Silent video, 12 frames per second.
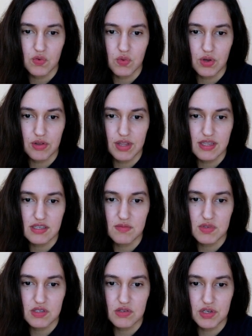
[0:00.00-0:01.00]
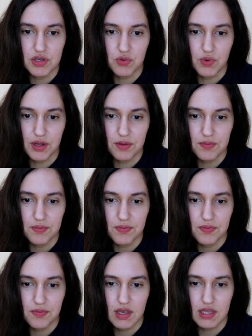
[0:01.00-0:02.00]
Well, that seemed to go well.
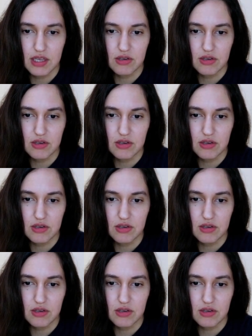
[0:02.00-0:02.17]
Hello,